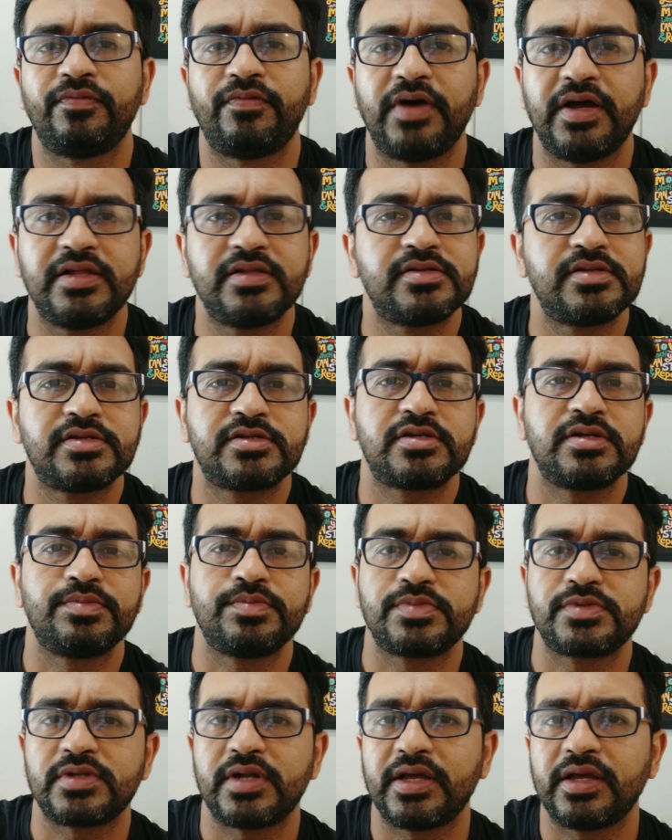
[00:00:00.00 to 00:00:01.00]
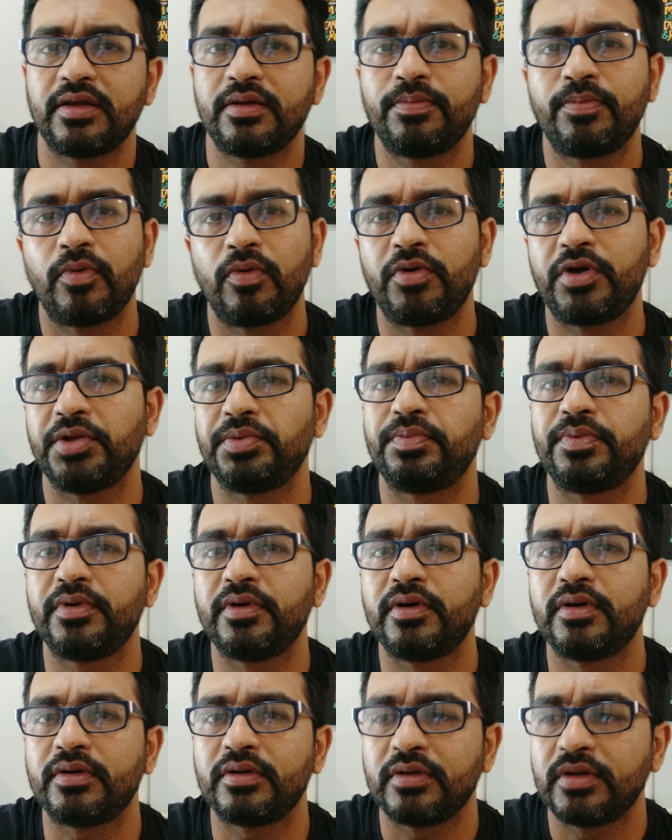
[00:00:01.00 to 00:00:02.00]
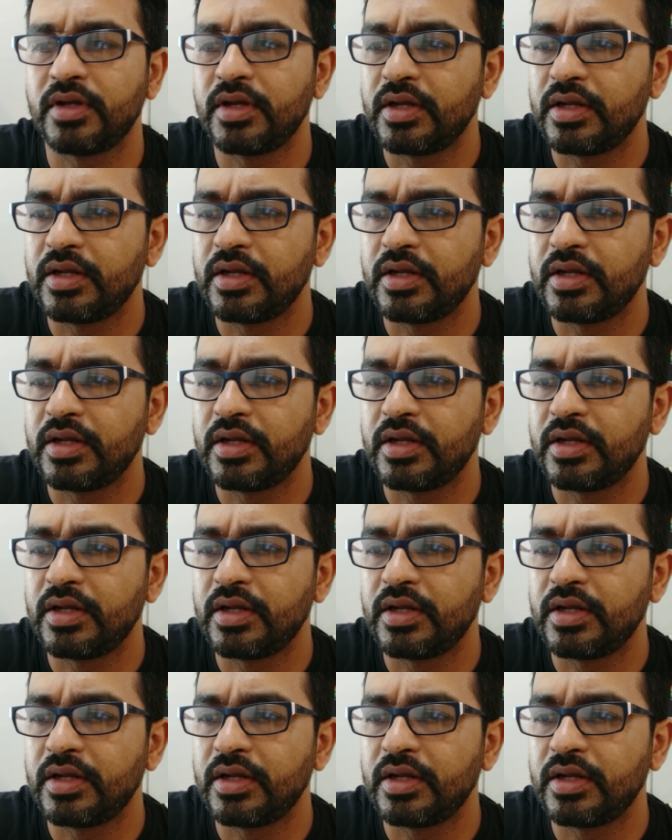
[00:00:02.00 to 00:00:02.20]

file systems like ProTaper,